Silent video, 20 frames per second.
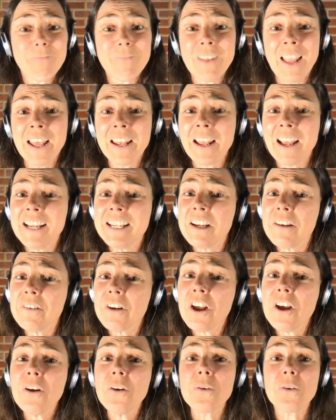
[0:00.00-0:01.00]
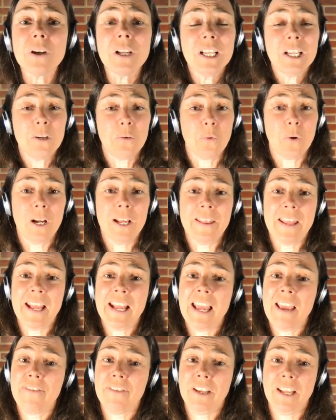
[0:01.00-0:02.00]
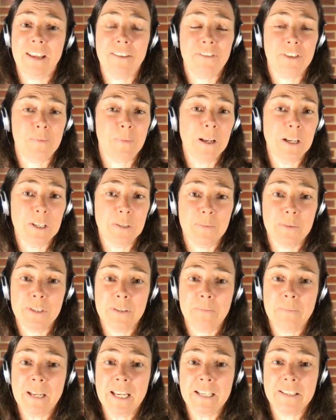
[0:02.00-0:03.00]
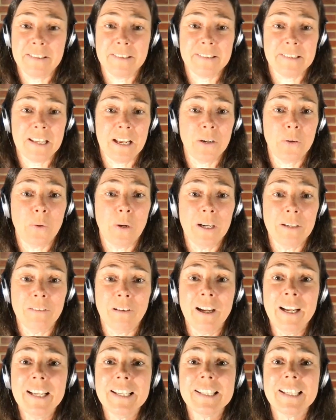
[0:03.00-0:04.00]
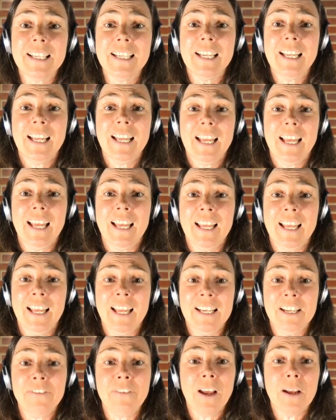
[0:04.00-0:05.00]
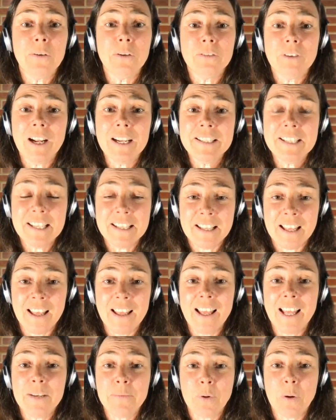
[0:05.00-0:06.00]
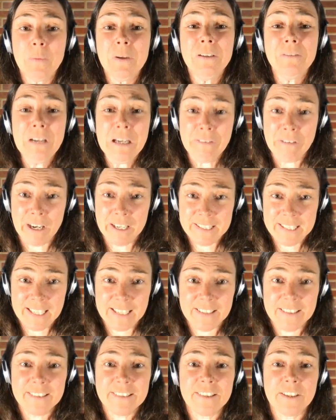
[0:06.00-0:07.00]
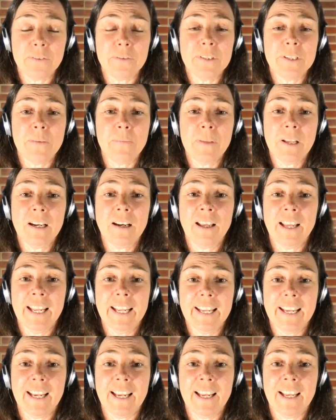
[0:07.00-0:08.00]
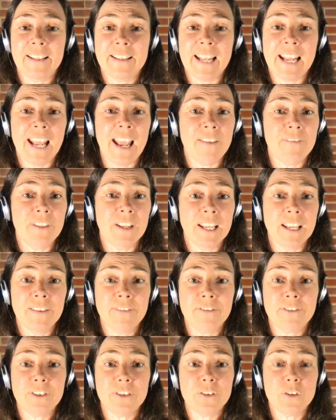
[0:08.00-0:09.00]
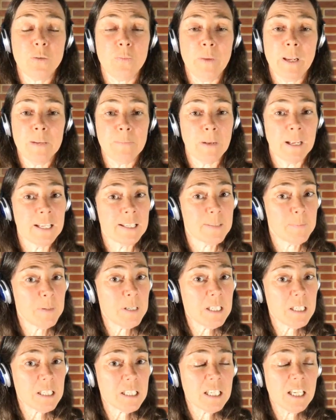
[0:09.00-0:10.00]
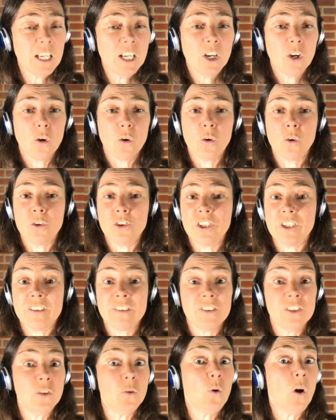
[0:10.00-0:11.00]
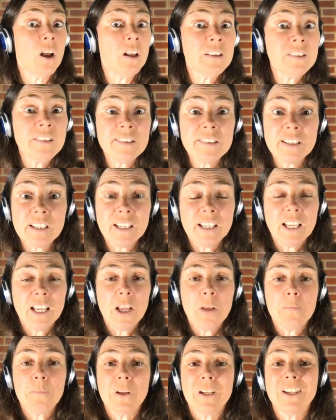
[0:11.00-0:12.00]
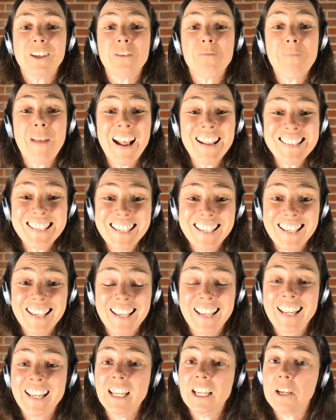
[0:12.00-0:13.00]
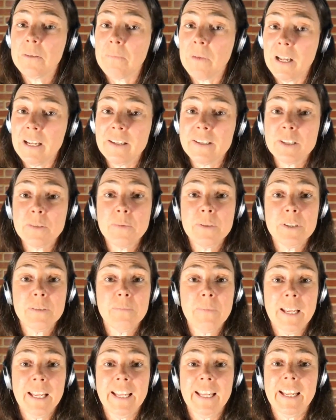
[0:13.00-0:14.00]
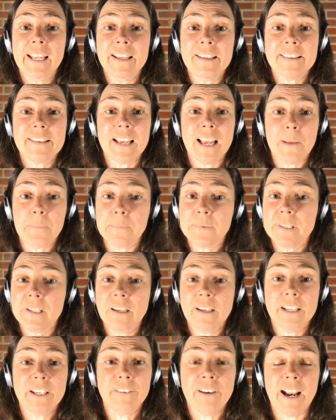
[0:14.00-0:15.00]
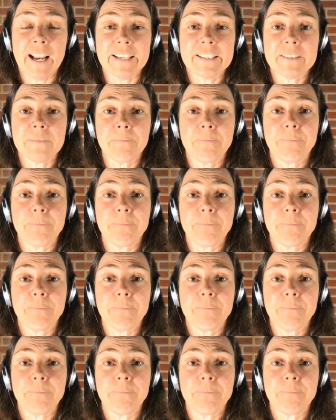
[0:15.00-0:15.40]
And I don't know why they gave the gift to my husband and me doesn't sound quite right. And if I were writing that, I'd probably rewrite it. So it was something like, they gave the gift to me and my husband, or just to us. But grammatically, my husband and me is absolutely correct.